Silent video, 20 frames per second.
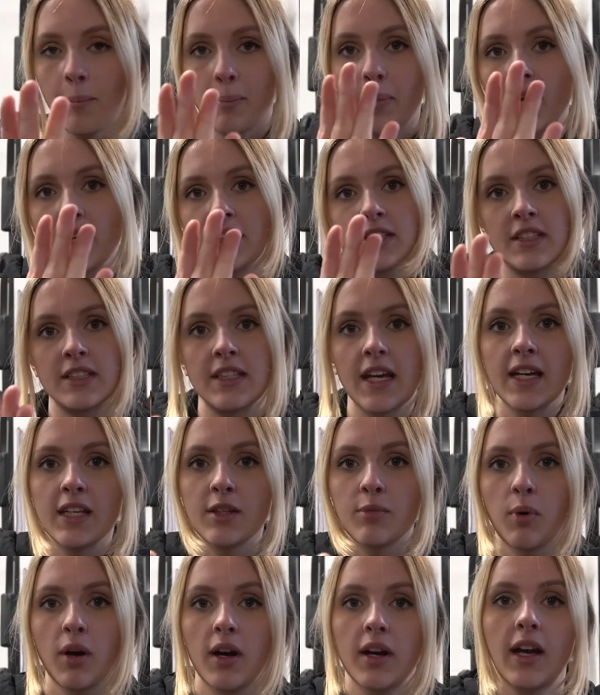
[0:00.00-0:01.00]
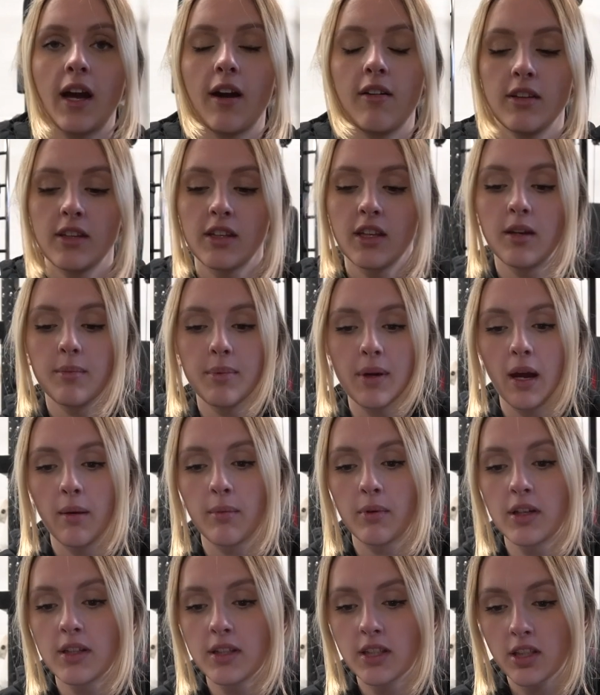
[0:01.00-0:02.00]
But today's workout is gonna be,
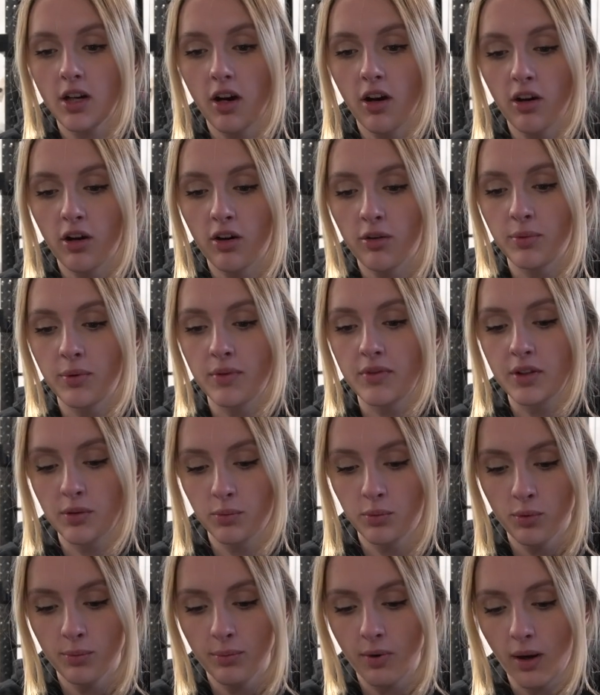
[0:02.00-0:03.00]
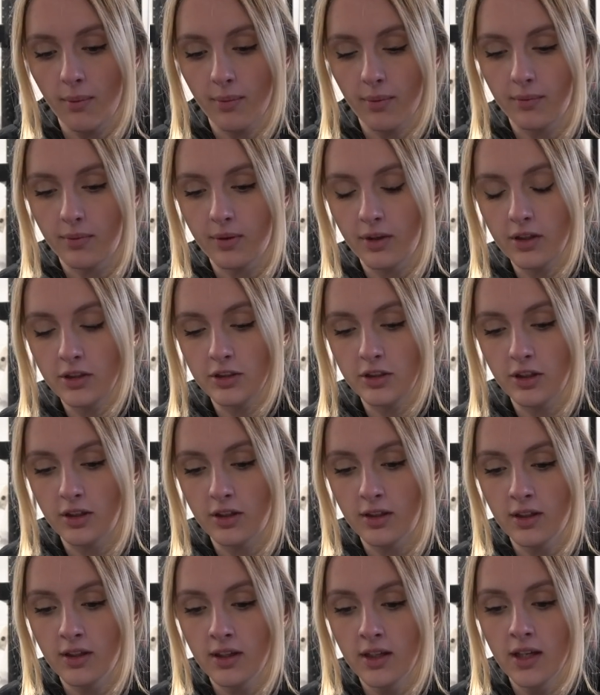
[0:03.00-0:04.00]
I'm gonna start off with, to warm up, I'm gonna
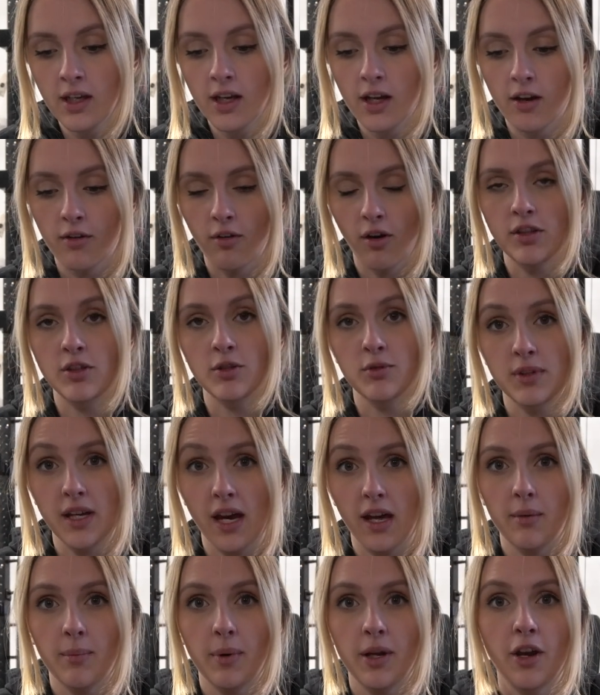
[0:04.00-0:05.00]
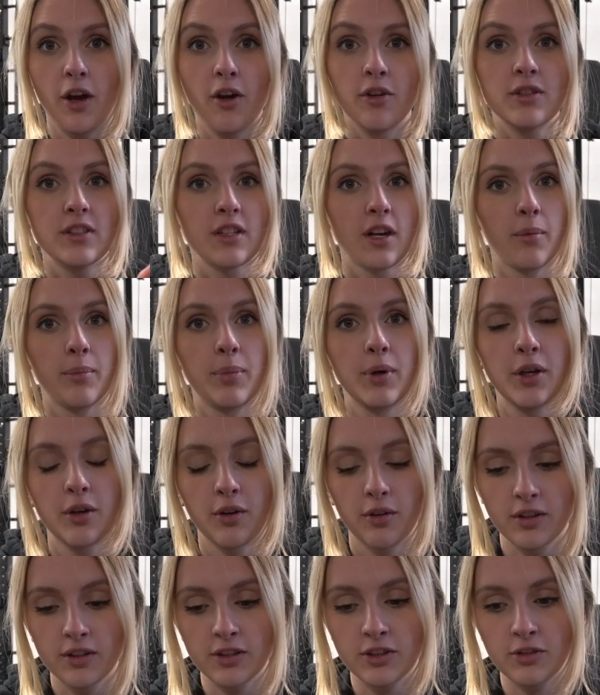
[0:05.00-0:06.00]
do, I write it all down in my notes and I'll put it
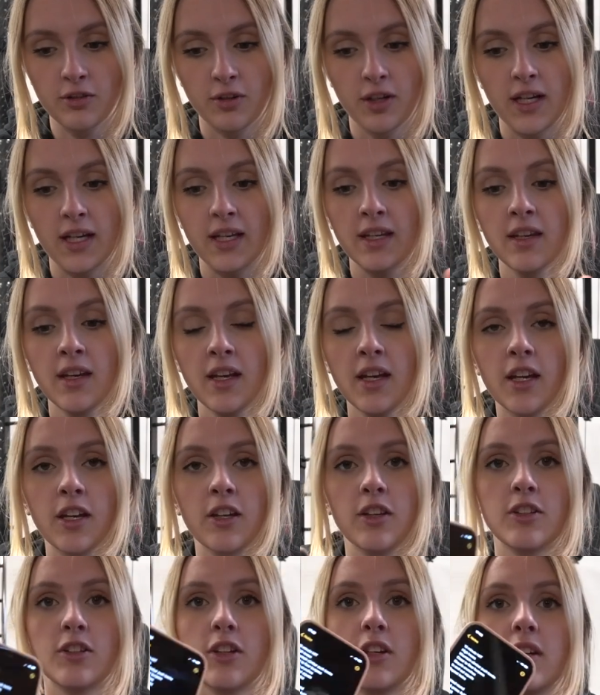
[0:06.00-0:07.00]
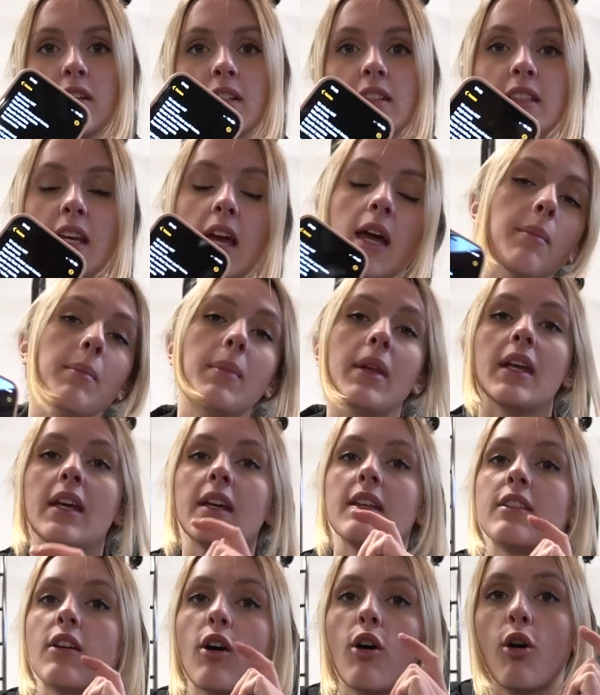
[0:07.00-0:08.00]
on the screen. I'm gonna do 10
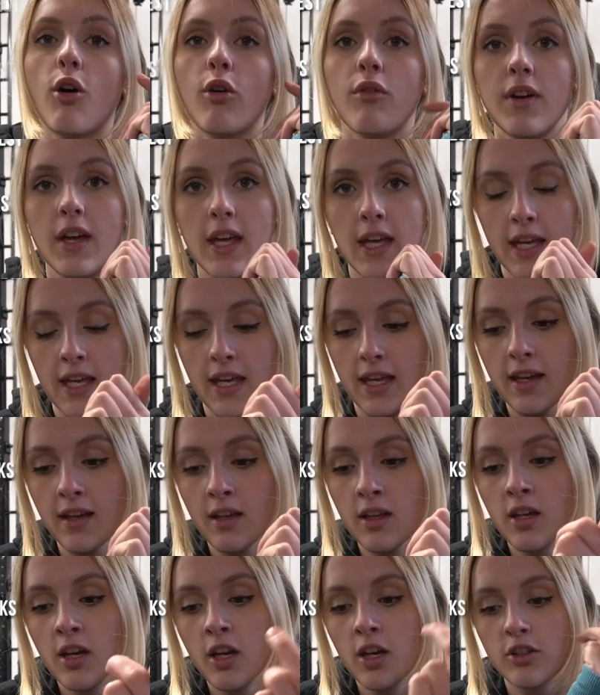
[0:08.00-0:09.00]
minutes of HIIT.